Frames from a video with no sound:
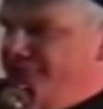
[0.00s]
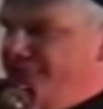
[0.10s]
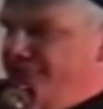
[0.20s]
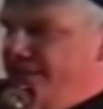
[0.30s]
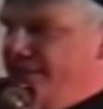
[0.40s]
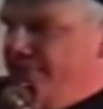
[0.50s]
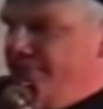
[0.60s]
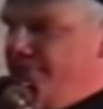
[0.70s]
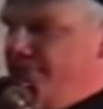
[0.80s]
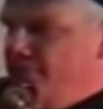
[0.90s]
bases and they
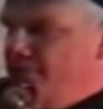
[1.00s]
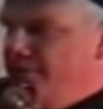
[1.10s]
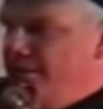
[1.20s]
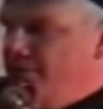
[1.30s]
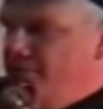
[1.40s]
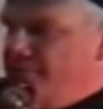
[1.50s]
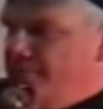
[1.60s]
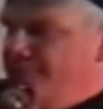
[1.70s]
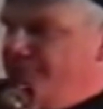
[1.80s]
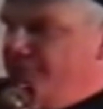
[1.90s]
have uh, all the
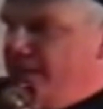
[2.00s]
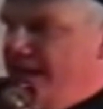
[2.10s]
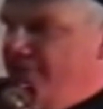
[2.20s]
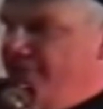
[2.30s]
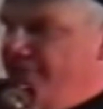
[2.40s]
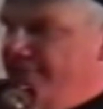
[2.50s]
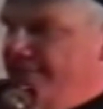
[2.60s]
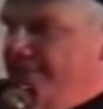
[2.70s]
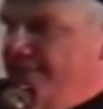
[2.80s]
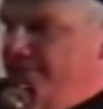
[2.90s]
accoutrements of life.
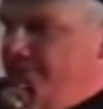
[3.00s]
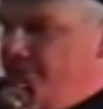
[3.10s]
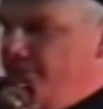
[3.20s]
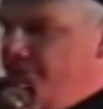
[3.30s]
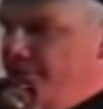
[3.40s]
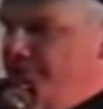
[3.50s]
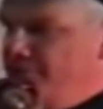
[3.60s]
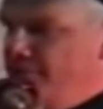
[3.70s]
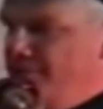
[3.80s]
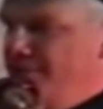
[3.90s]
Remember,
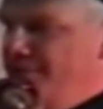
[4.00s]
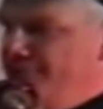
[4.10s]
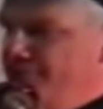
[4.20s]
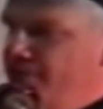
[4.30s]
each one of